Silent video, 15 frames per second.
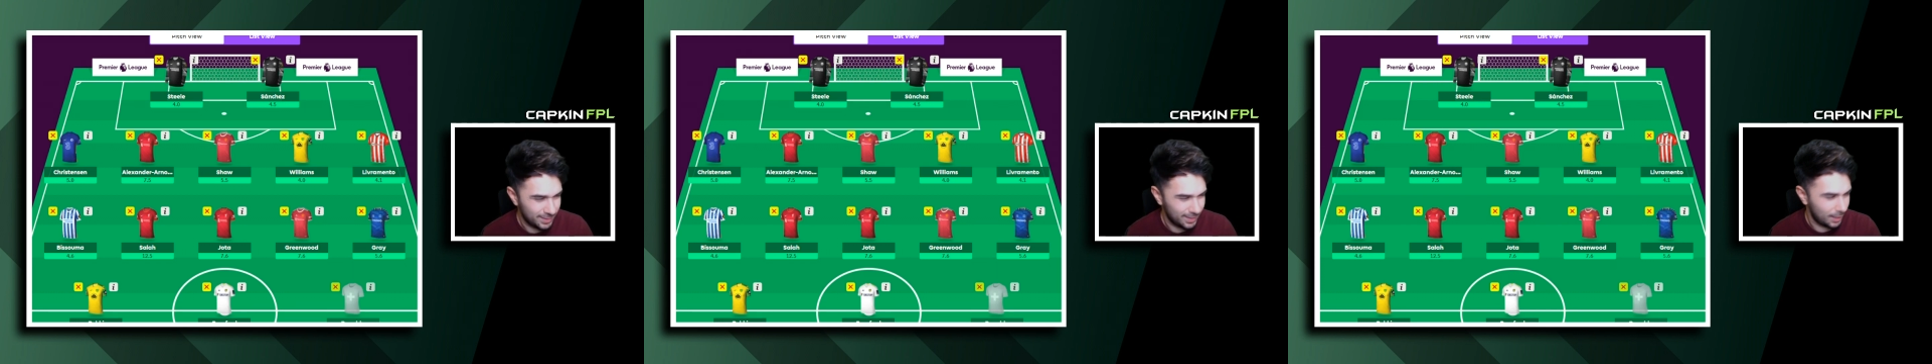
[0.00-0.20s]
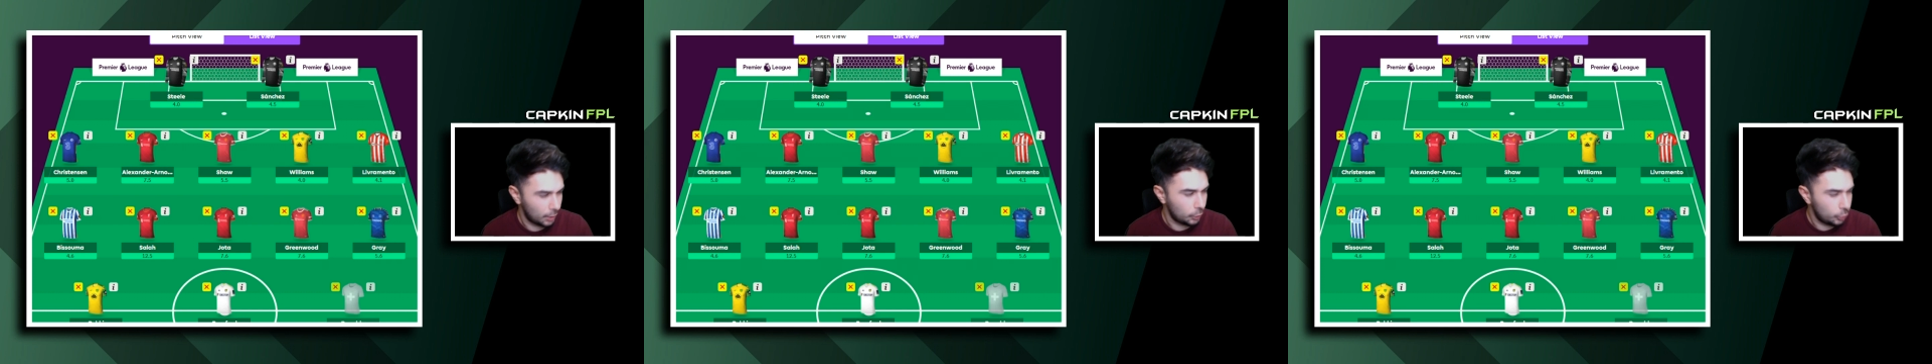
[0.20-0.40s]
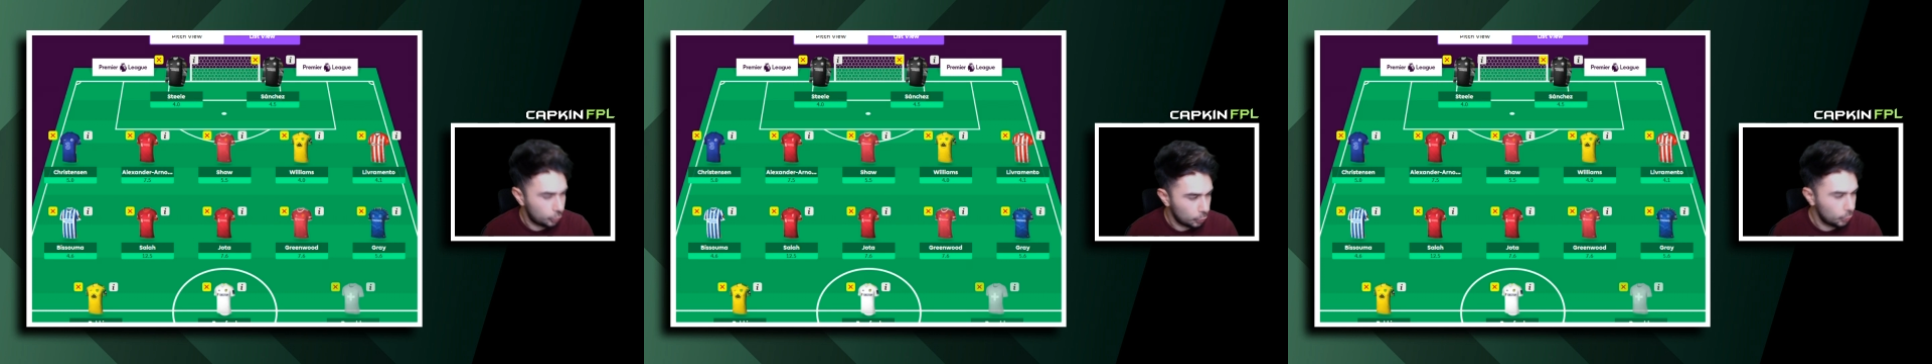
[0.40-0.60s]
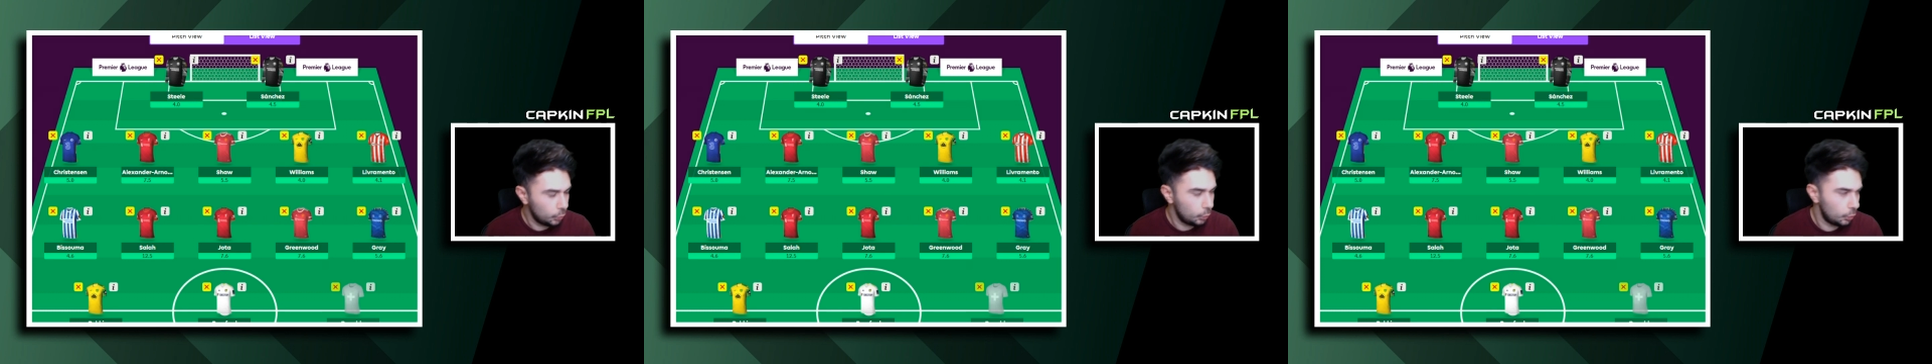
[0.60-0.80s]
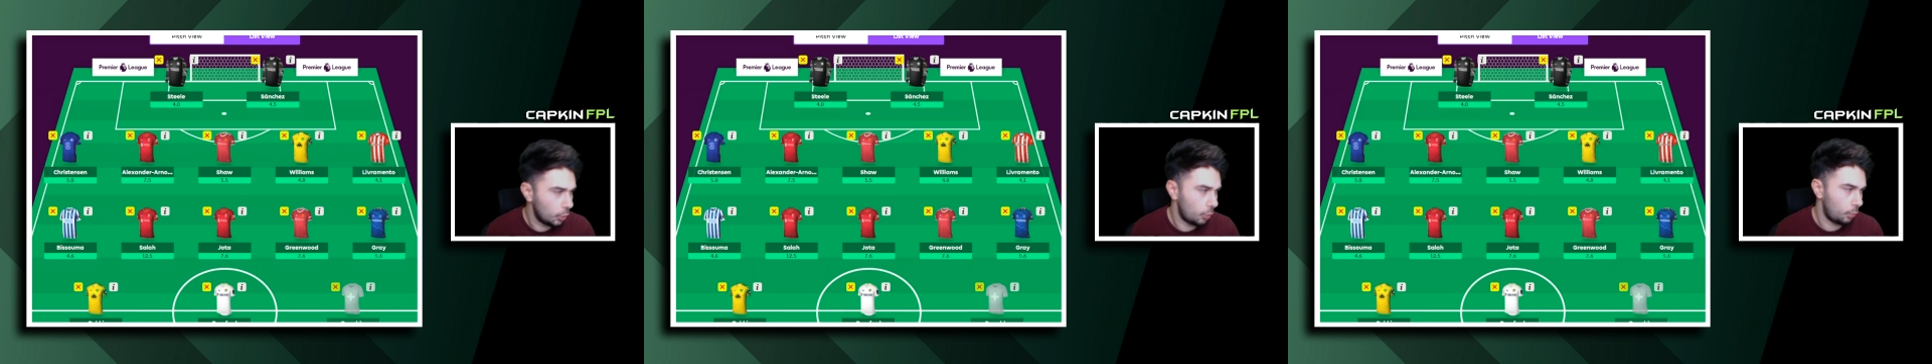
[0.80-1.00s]
And I
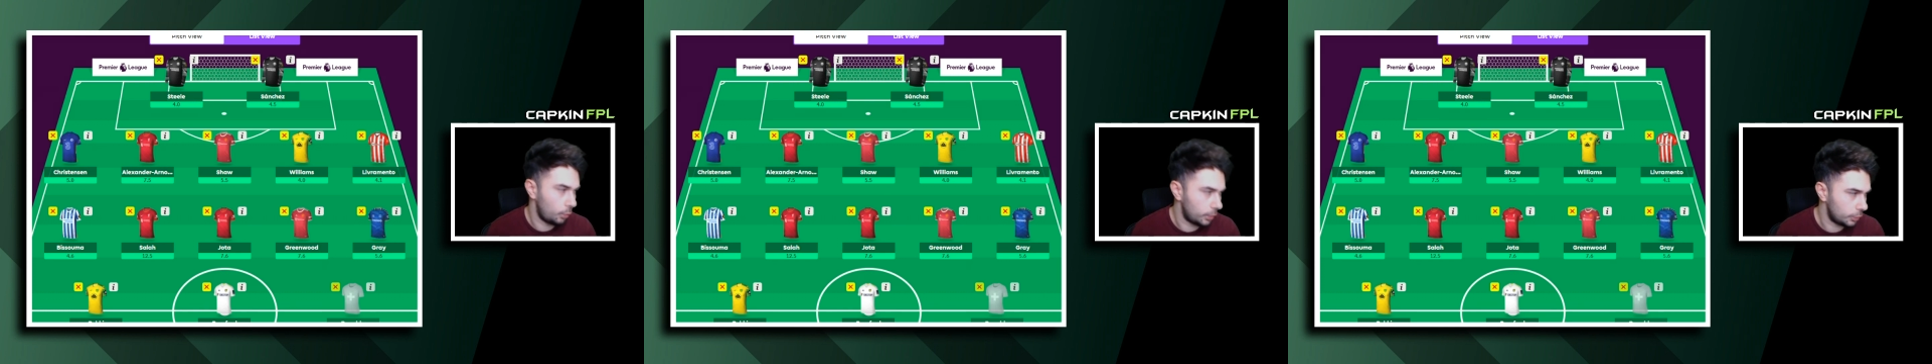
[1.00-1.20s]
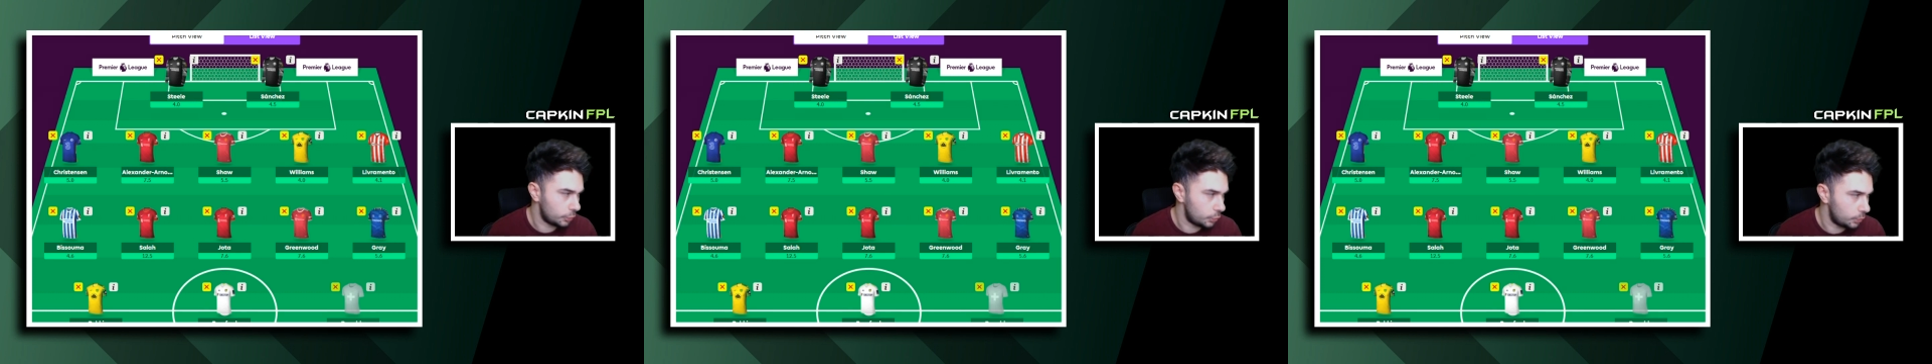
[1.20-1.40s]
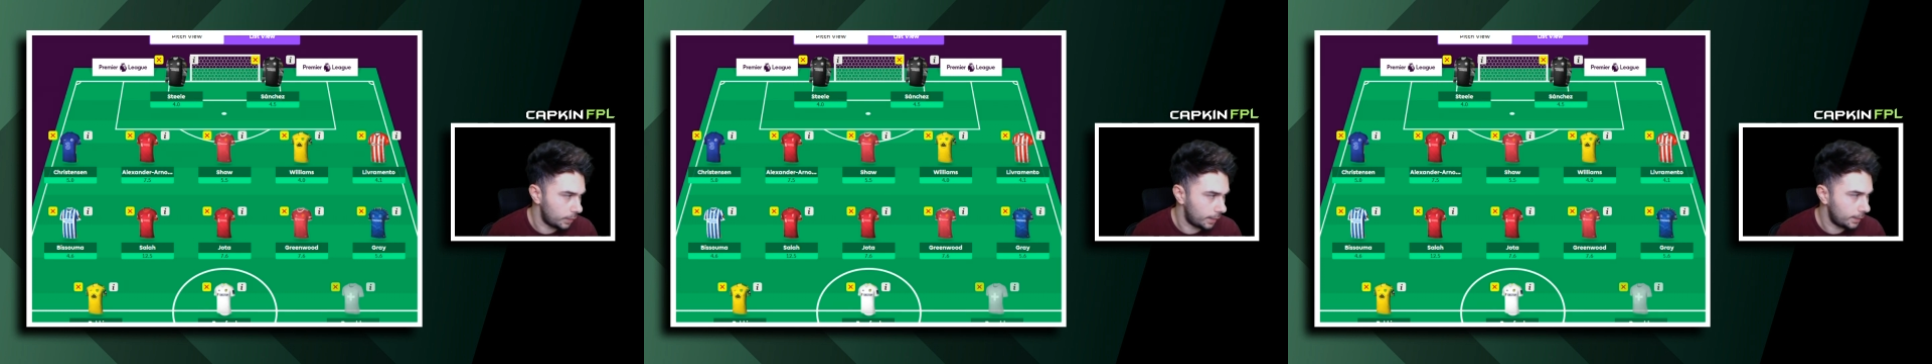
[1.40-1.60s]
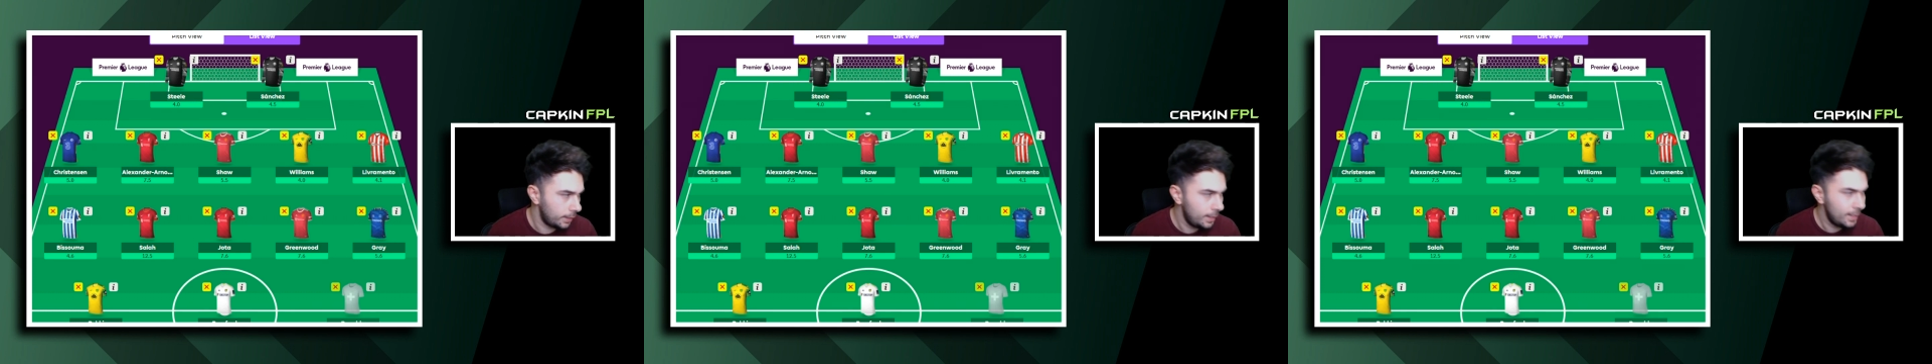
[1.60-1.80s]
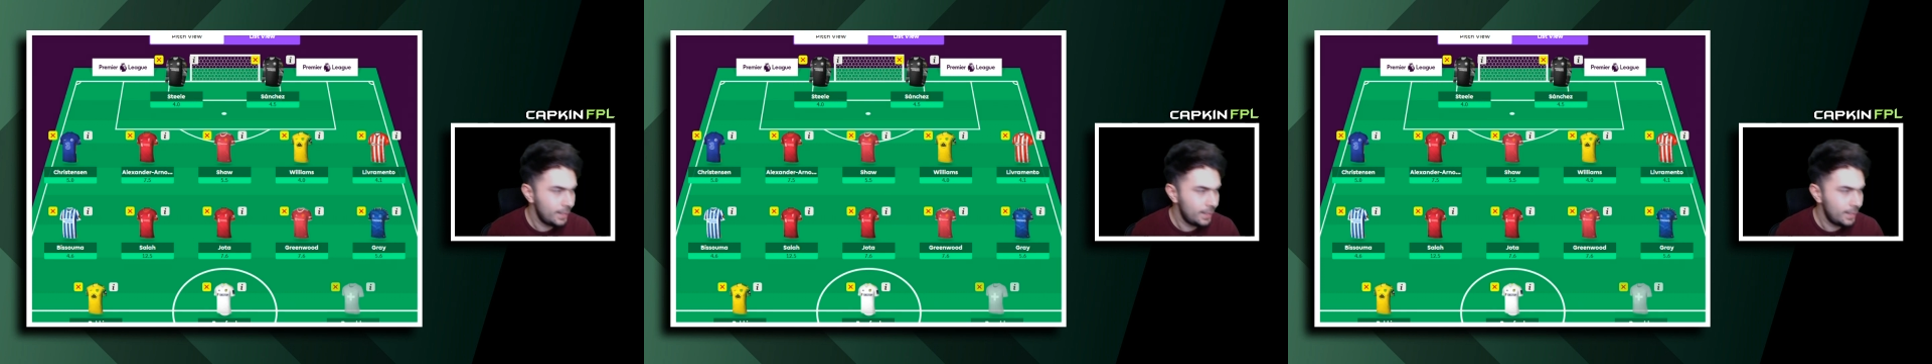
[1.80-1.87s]
do not want to do that.